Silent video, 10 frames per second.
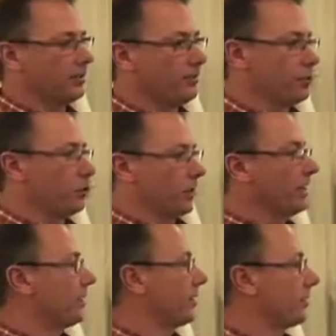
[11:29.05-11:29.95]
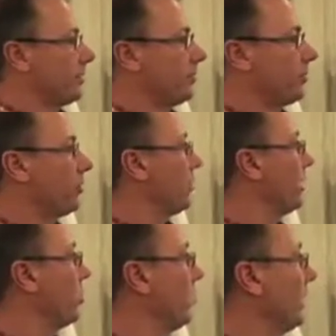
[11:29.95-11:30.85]
if you drink, it could
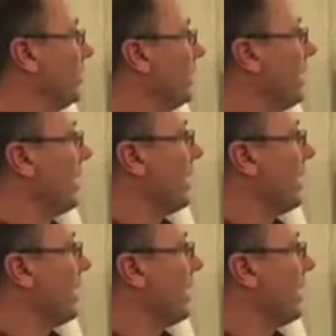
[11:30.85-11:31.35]
make you ill.